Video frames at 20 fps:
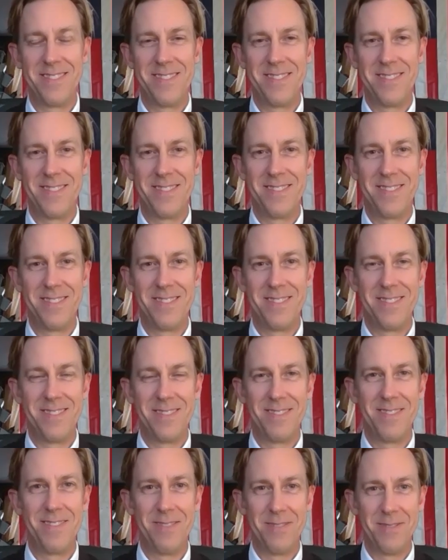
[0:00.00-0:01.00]

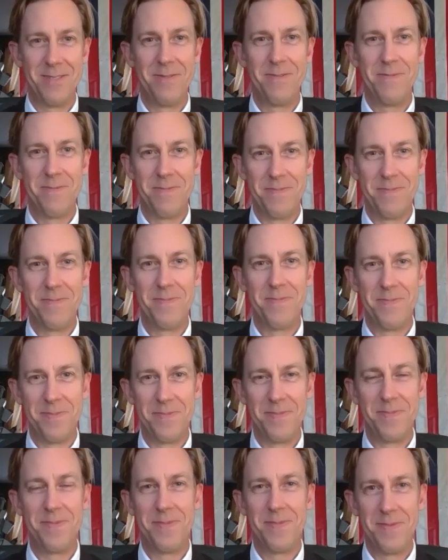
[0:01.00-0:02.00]

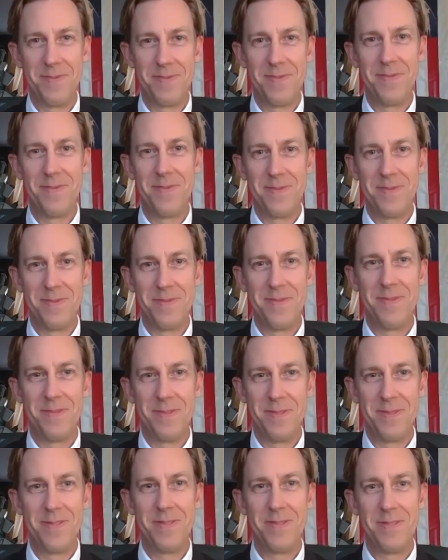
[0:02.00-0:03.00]

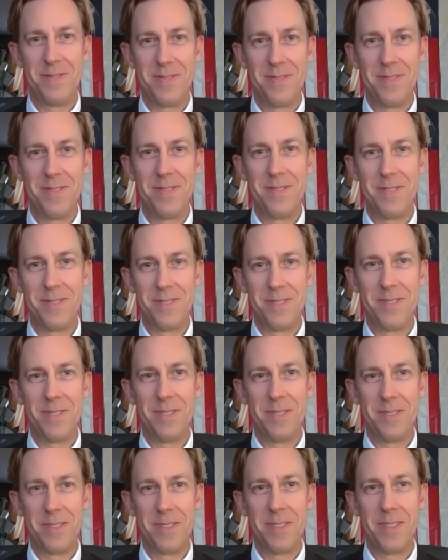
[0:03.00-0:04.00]

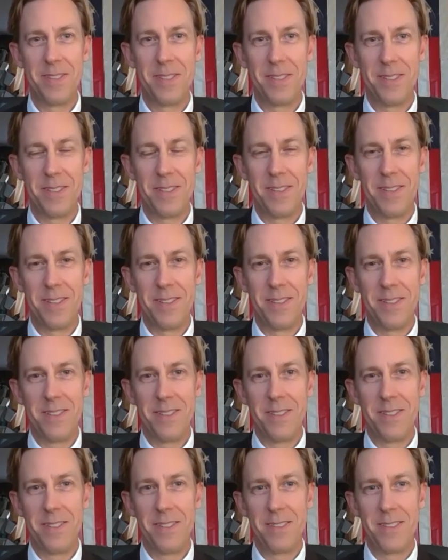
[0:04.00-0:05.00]

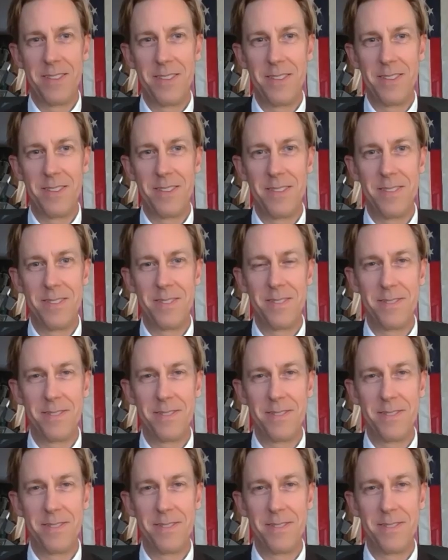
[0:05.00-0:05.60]
The person shown says nothing.